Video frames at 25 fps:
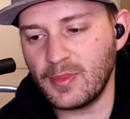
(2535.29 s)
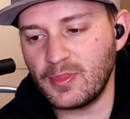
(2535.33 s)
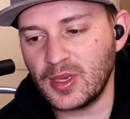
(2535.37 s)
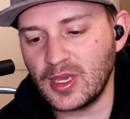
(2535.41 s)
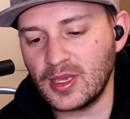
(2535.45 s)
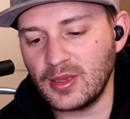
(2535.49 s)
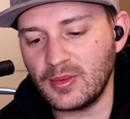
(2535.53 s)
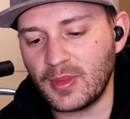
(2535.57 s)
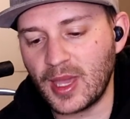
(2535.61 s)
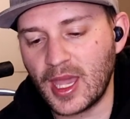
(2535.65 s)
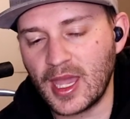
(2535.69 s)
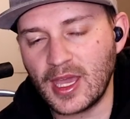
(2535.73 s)

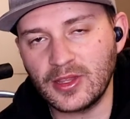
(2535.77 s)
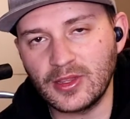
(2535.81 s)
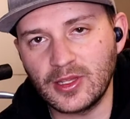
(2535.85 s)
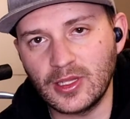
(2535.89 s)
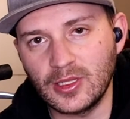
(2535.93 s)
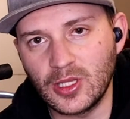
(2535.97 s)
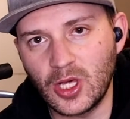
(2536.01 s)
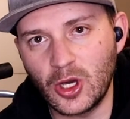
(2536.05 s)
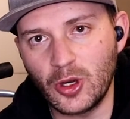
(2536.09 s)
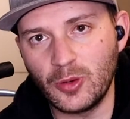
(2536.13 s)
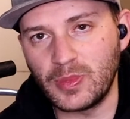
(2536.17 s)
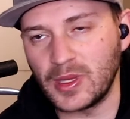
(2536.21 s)
beam and the
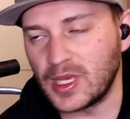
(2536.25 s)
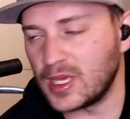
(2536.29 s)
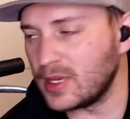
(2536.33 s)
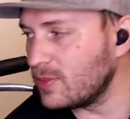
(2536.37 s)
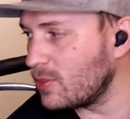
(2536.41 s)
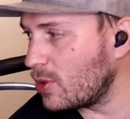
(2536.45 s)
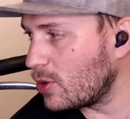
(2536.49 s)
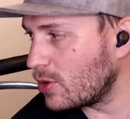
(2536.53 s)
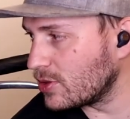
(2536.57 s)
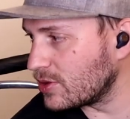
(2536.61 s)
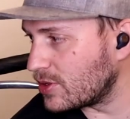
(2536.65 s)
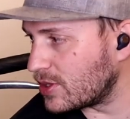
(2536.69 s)
low
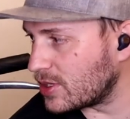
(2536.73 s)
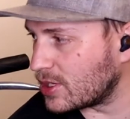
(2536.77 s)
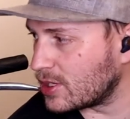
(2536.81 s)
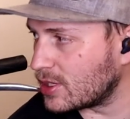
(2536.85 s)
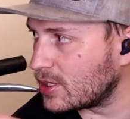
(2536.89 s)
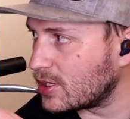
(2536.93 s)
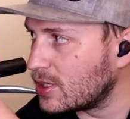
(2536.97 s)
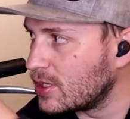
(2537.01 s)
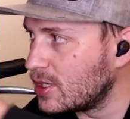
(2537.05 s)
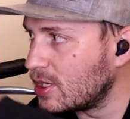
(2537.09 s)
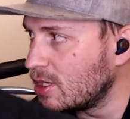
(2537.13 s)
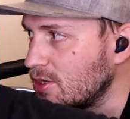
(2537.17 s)
beam, or the